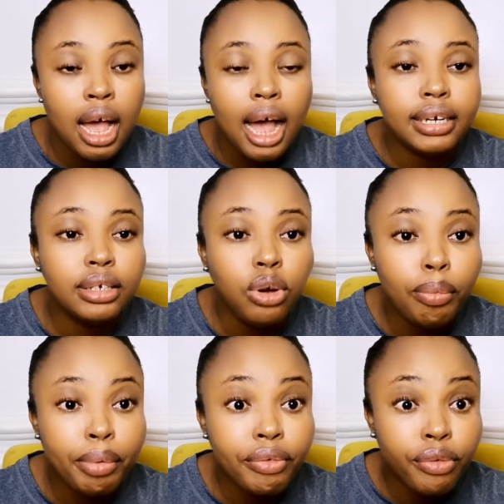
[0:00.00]
I did
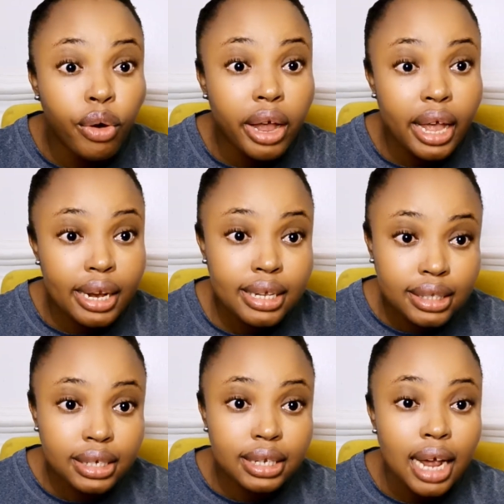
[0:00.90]
not pay for
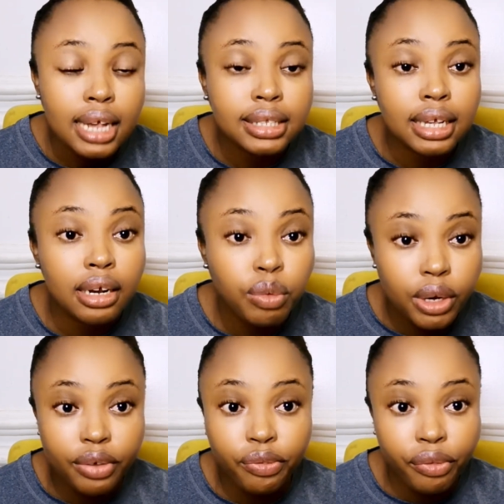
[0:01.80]
anything. I started
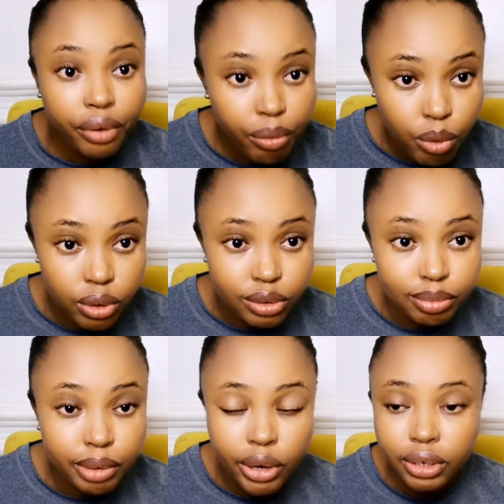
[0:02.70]
with a free one
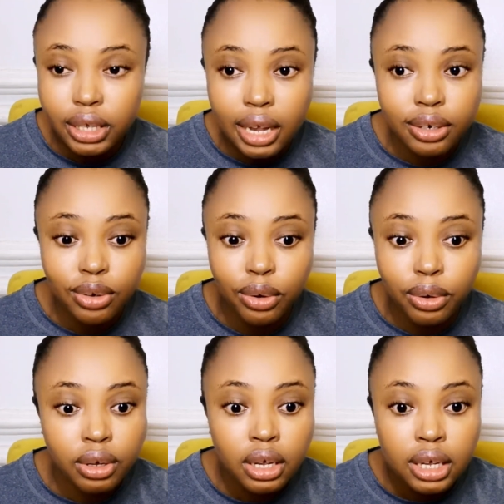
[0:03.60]
because I
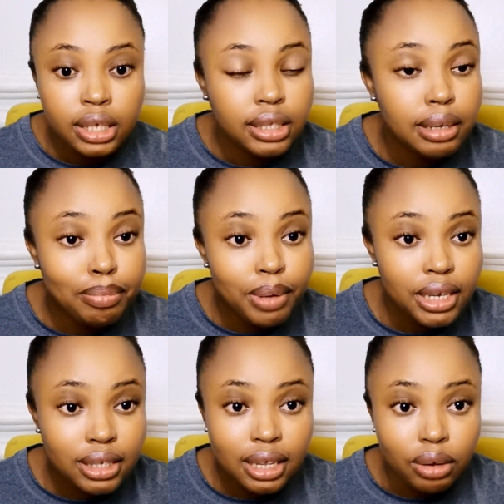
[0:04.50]
know the
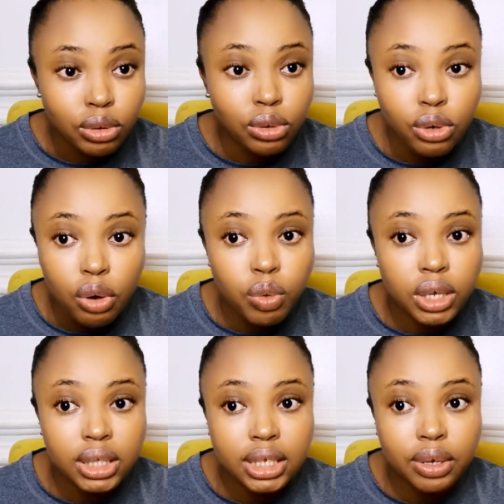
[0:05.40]
best out. Do not
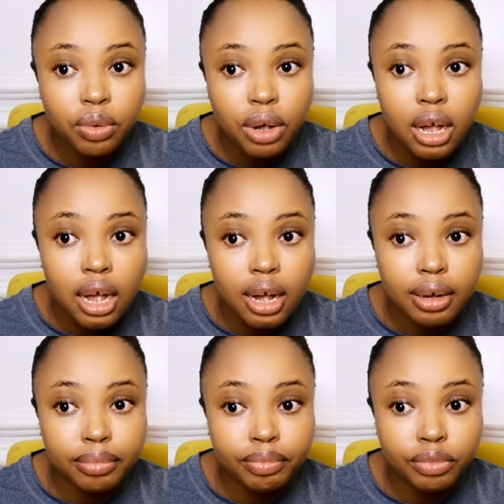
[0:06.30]
want
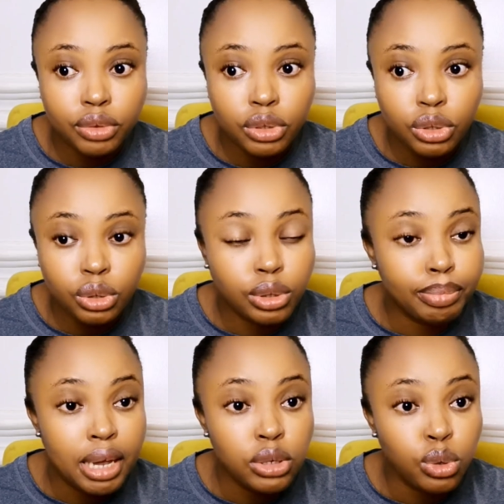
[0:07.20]
um to
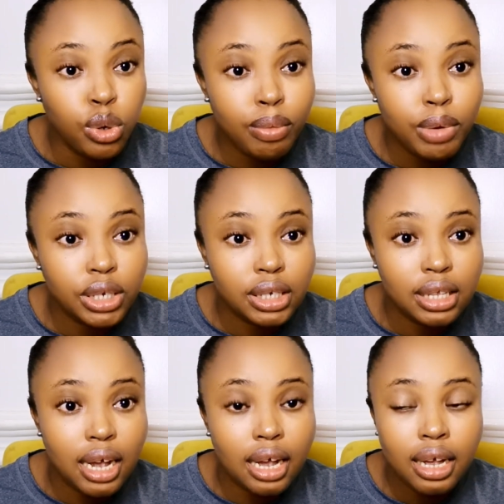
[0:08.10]
spend so much
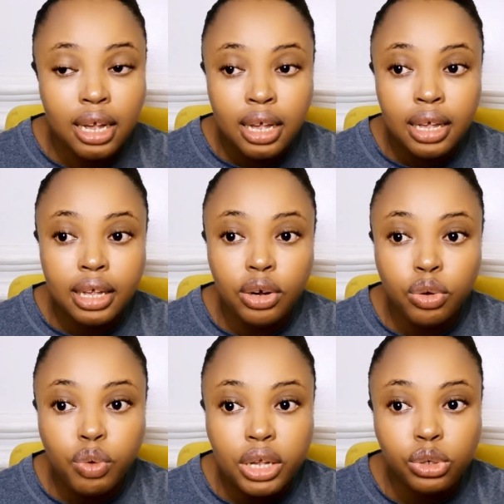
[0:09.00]
that you
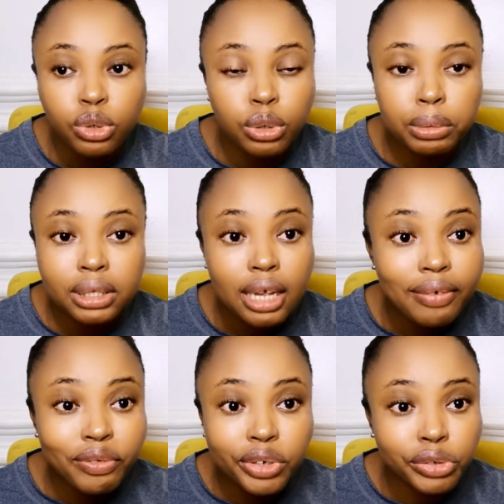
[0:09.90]
know when YouTube
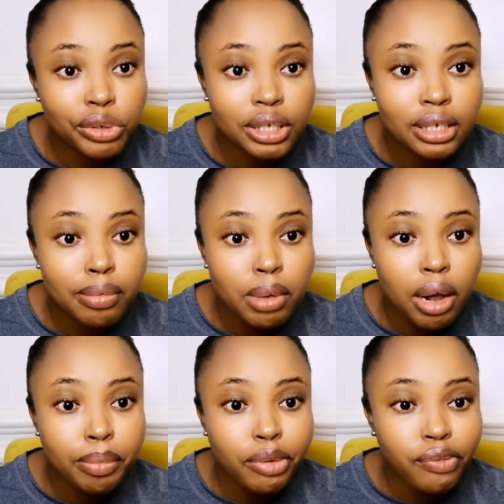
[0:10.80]
start frustrating me,
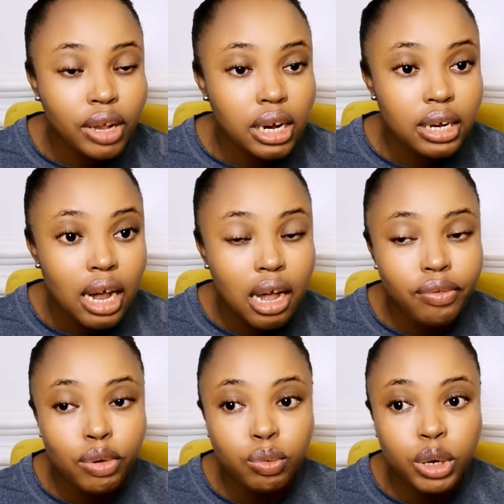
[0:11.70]
I'll be feeling uh,
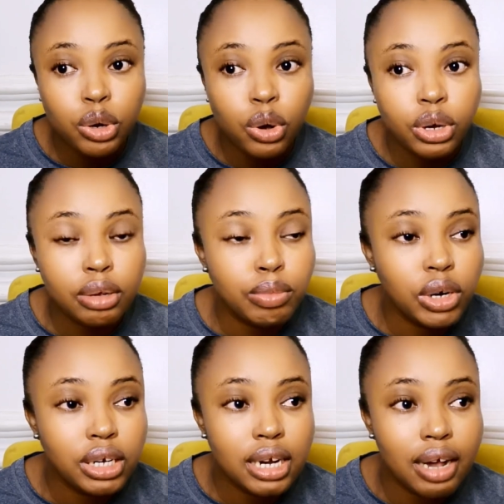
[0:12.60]
even with all the
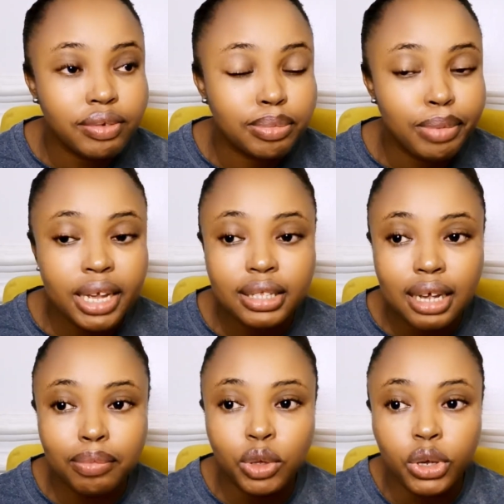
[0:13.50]
money that I've spent,
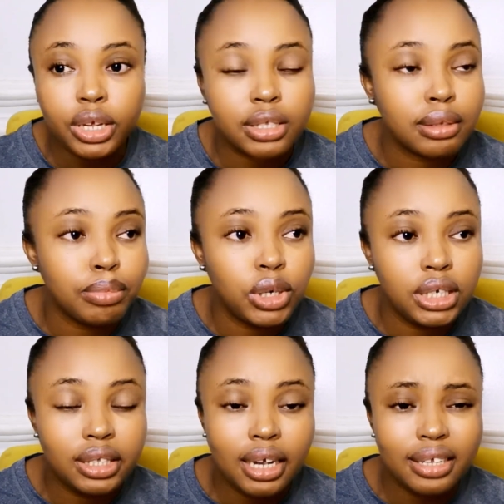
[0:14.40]
I'm not yet
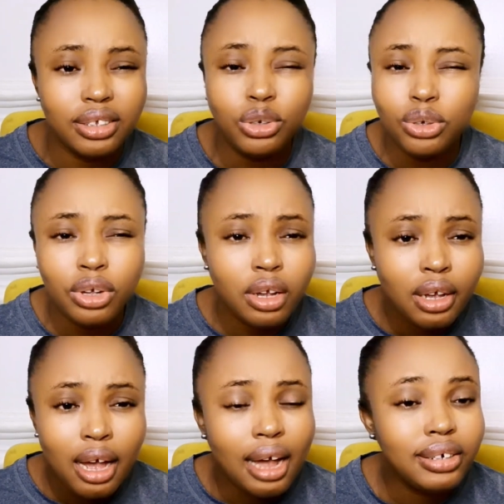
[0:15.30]
monetized. You know,
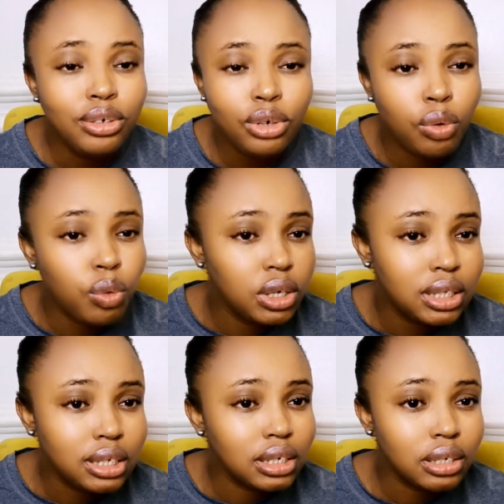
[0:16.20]
I do not
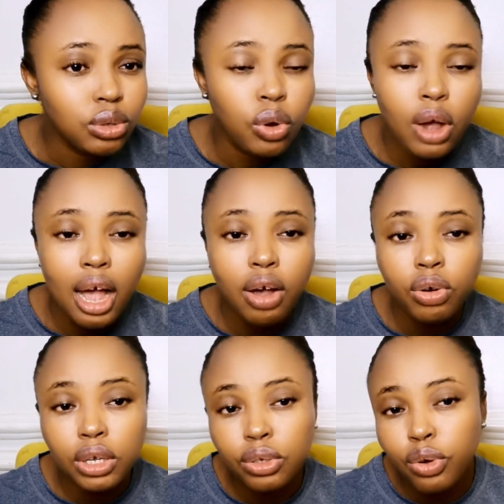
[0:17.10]
want it. So I
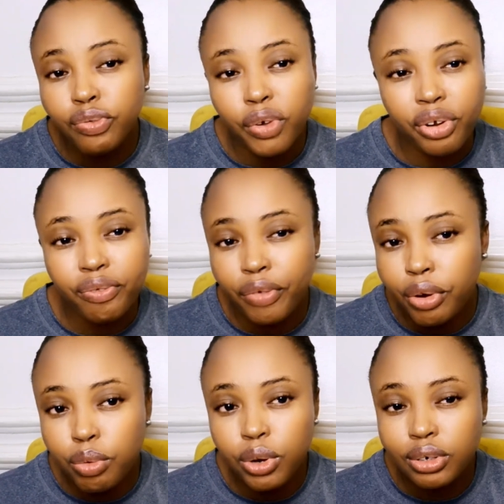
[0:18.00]
always go for the
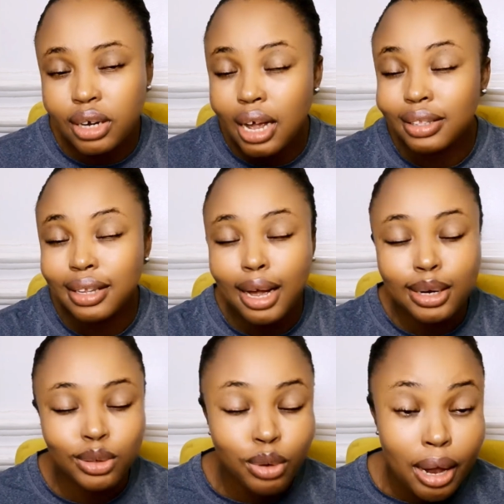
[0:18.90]
free one, and that
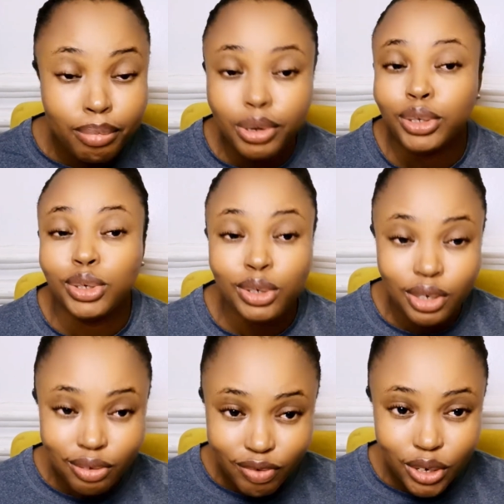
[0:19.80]
is why I brought you
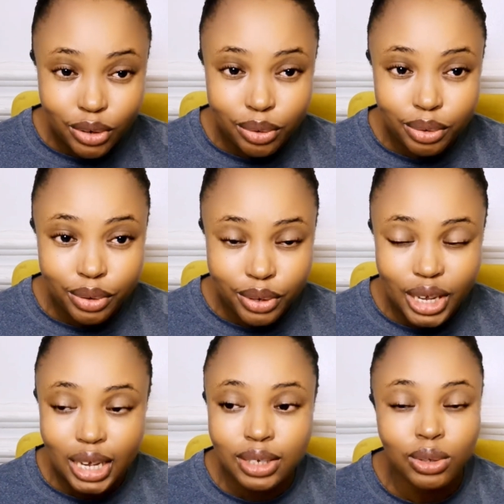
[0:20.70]
this video.
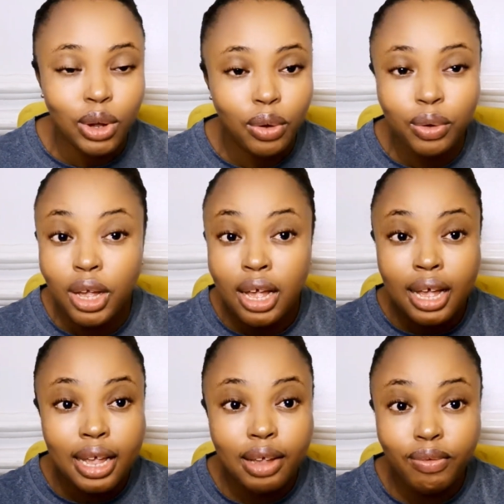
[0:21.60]
Okay, so
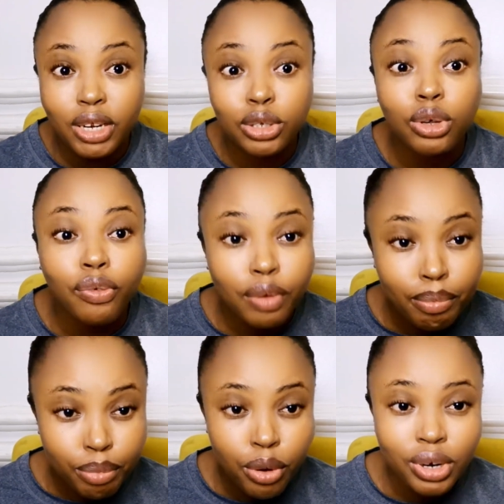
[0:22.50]
if it is of
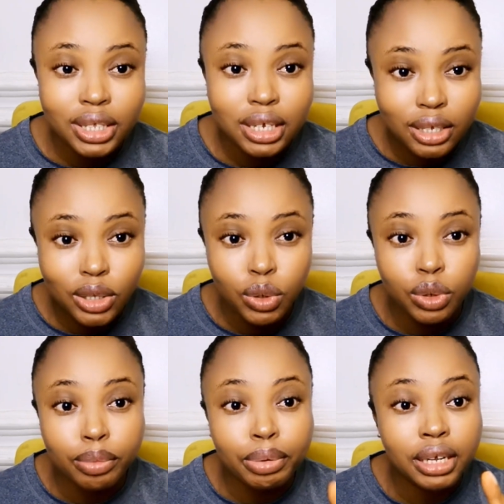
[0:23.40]
importance to
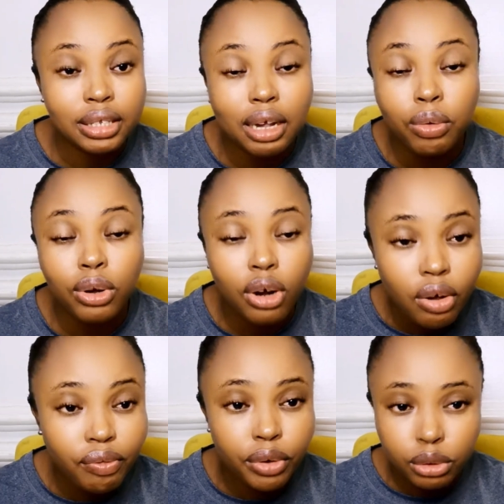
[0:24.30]
you, please I would
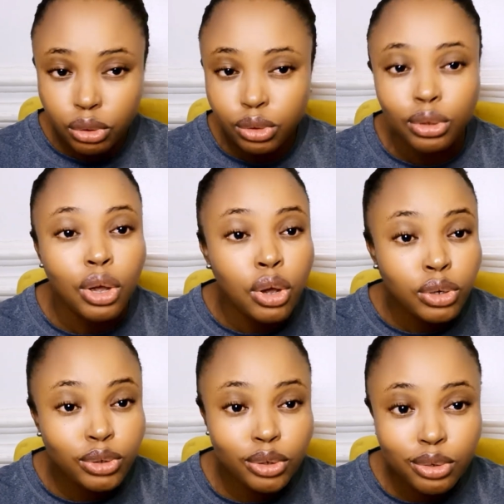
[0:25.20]
love you to
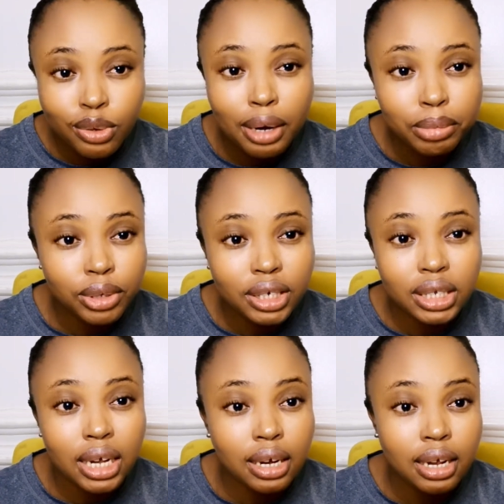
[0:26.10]
subscribe to the
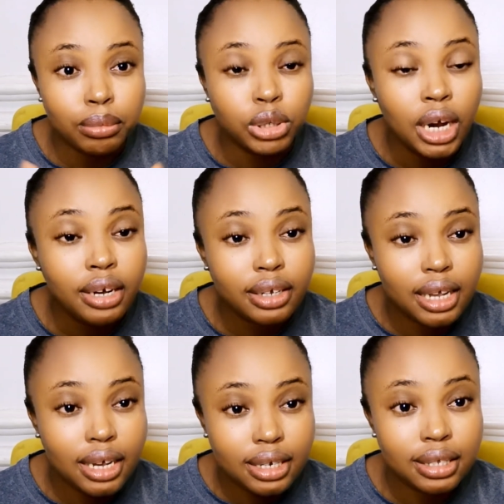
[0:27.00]
channel. I'm trying to
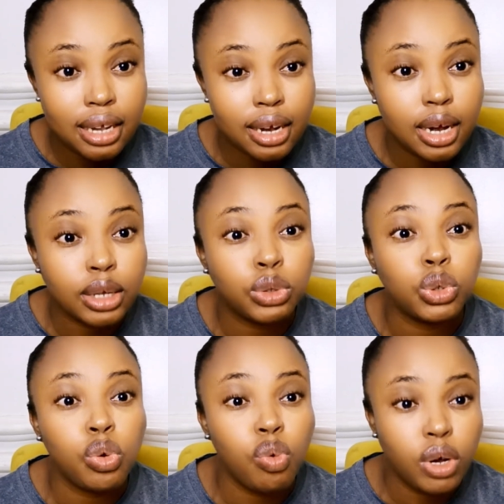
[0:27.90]
get this account
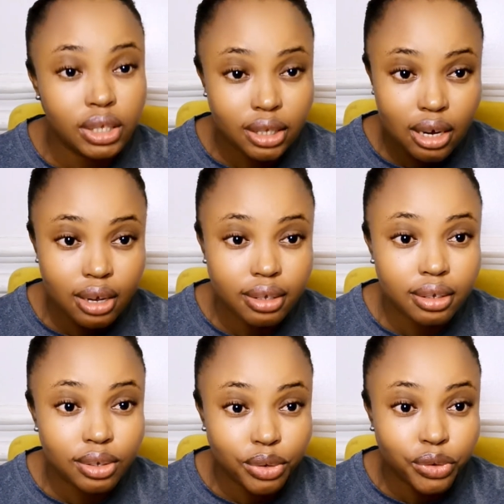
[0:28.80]
to
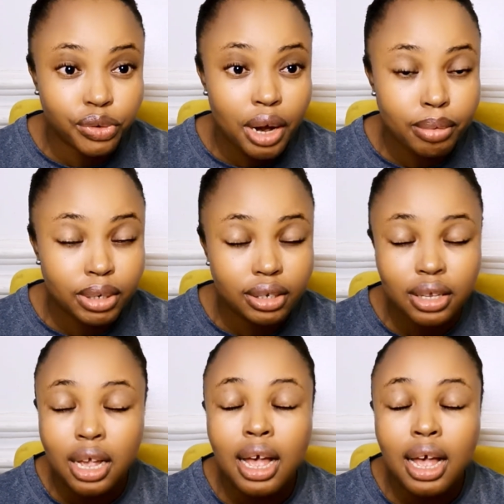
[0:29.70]
1,000 subscribers.